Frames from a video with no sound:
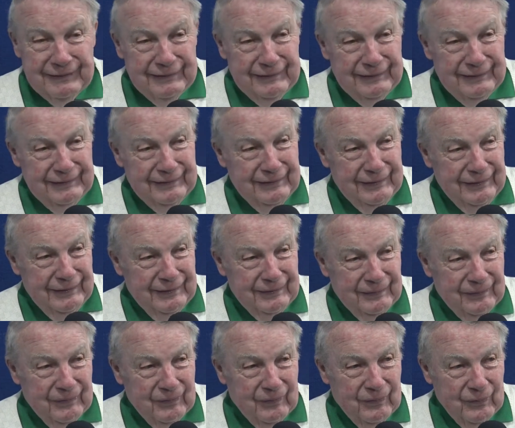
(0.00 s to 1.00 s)
and
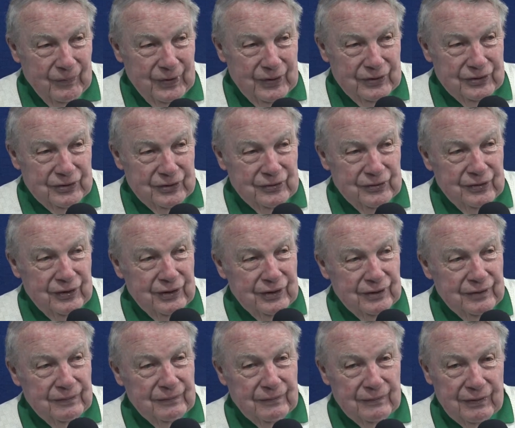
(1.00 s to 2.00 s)
uh, we still
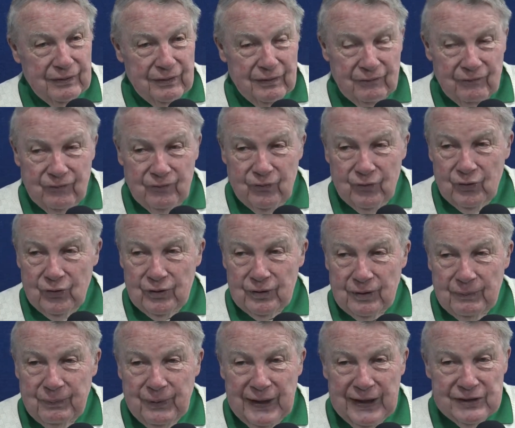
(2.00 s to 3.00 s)
are full
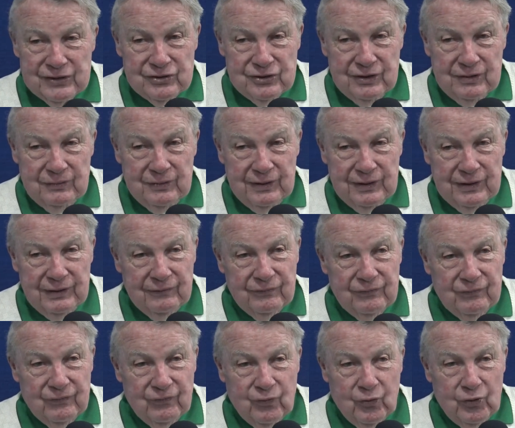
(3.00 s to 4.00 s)
capacity. We have
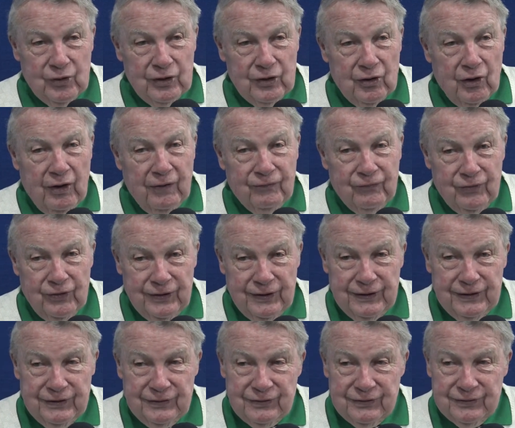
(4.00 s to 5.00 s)
40 golf
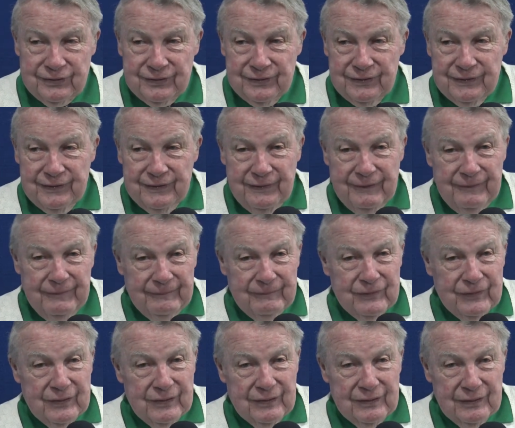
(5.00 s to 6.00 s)
leagues.
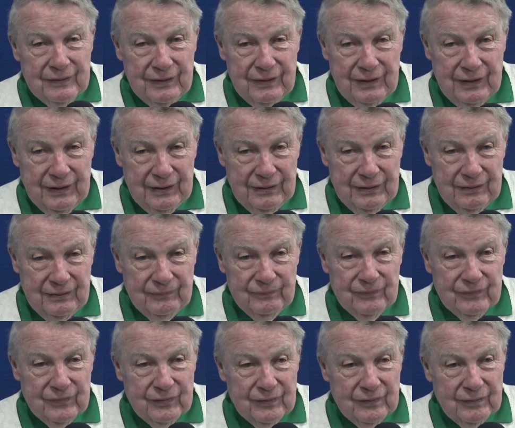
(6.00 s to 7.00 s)
Wow. And
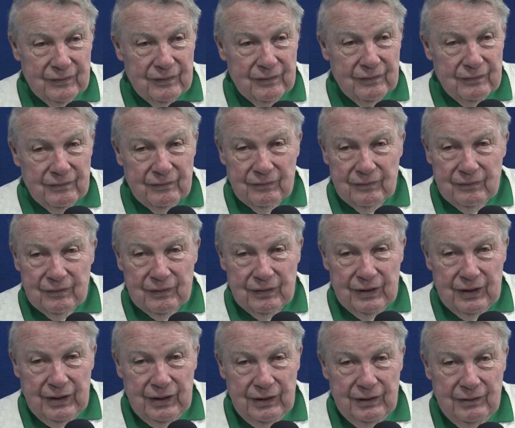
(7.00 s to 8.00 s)

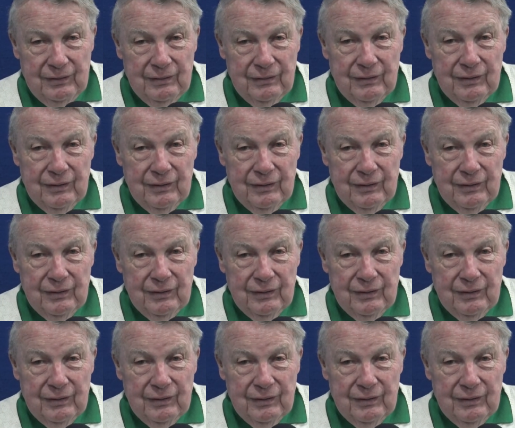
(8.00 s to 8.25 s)
the